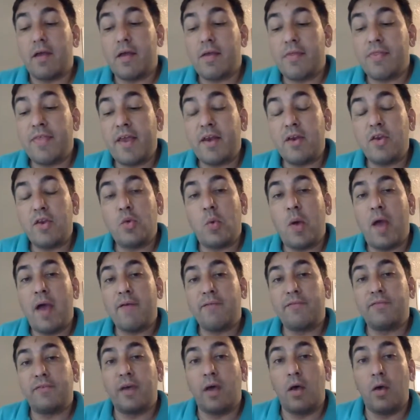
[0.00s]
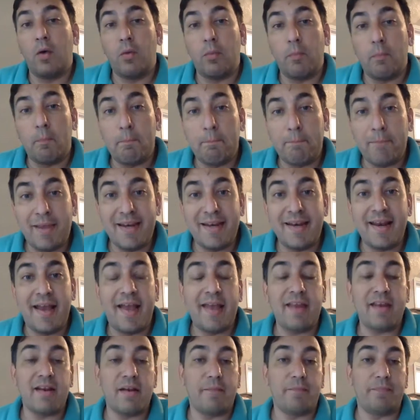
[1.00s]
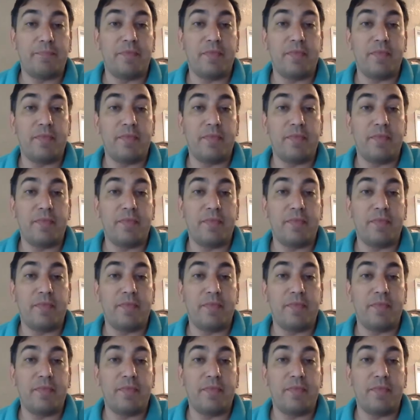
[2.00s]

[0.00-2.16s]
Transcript: then you have till midnight